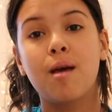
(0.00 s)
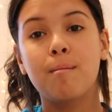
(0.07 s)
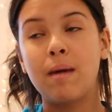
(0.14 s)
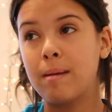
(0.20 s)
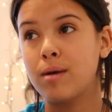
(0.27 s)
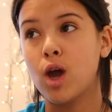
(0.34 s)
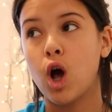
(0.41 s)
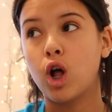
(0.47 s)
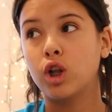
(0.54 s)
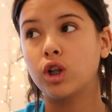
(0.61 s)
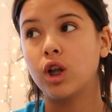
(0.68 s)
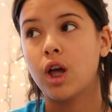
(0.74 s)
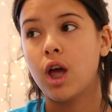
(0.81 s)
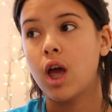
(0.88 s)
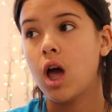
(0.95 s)
Maybe
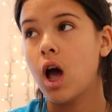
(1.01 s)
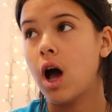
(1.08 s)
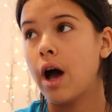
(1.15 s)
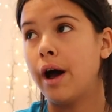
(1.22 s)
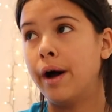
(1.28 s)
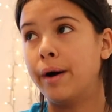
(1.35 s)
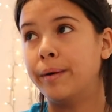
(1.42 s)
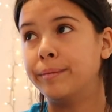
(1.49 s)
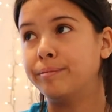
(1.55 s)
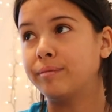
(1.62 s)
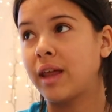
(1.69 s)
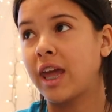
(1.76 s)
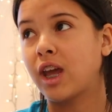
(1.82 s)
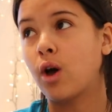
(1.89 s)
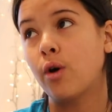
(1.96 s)
I'll
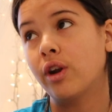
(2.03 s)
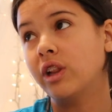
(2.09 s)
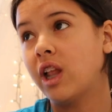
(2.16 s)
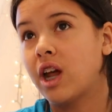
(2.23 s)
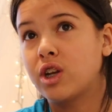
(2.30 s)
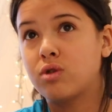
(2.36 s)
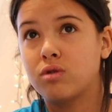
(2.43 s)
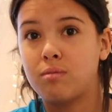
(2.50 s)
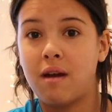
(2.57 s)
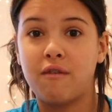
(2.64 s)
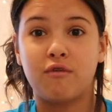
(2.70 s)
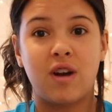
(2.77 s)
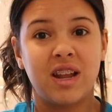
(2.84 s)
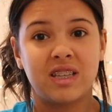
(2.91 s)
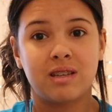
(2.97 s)
go to lunch with my
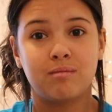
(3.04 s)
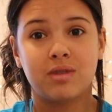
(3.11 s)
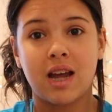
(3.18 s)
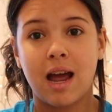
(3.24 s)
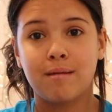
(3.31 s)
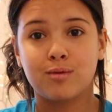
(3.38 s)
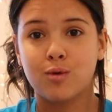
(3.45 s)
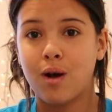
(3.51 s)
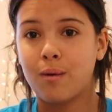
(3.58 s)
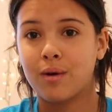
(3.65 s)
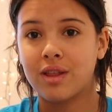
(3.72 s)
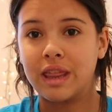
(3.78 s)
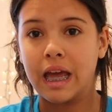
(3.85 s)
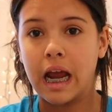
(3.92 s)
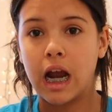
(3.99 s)
friends sometimes while
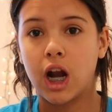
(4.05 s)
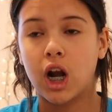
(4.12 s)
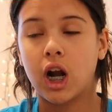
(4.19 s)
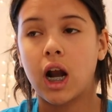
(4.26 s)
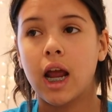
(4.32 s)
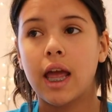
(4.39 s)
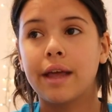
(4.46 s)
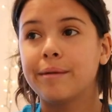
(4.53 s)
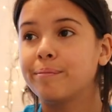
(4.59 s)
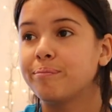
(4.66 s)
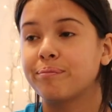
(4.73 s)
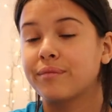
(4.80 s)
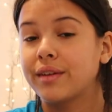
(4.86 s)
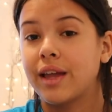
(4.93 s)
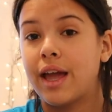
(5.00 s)
we're there,
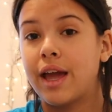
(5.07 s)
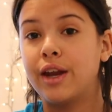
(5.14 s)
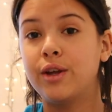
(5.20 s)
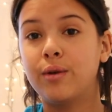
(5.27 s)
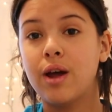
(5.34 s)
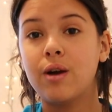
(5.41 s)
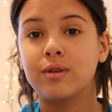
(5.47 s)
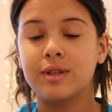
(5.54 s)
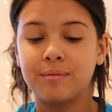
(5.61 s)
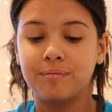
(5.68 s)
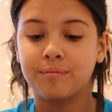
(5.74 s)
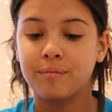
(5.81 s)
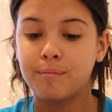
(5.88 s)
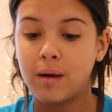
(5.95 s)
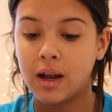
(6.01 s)
and who knows.
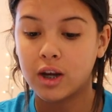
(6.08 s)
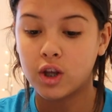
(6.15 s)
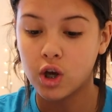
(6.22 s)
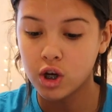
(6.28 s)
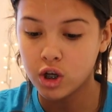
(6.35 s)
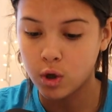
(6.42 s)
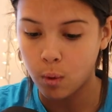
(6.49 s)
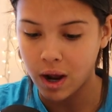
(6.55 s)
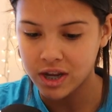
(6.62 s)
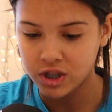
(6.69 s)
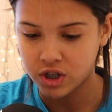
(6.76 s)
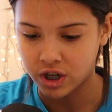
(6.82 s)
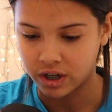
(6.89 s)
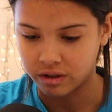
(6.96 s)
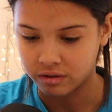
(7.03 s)
But good
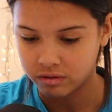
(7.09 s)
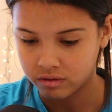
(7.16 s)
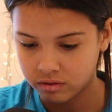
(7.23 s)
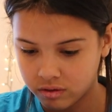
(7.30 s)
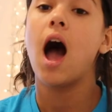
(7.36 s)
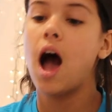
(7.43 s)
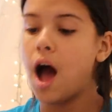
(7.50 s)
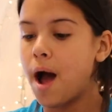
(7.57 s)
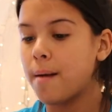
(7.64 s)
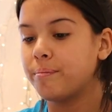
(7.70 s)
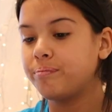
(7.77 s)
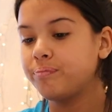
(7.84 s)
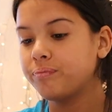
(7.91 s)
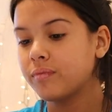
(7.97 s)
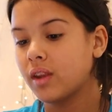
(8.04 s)
question.
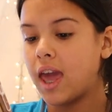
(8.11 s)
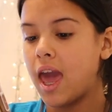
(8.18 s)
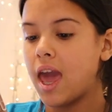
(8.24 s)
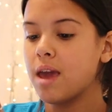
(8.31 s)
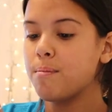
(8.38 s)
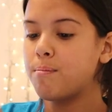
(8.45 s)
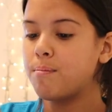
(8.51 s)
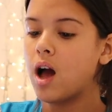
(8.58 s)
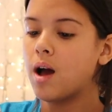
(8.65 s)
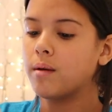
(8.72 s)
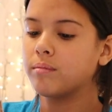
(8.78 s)
K Cap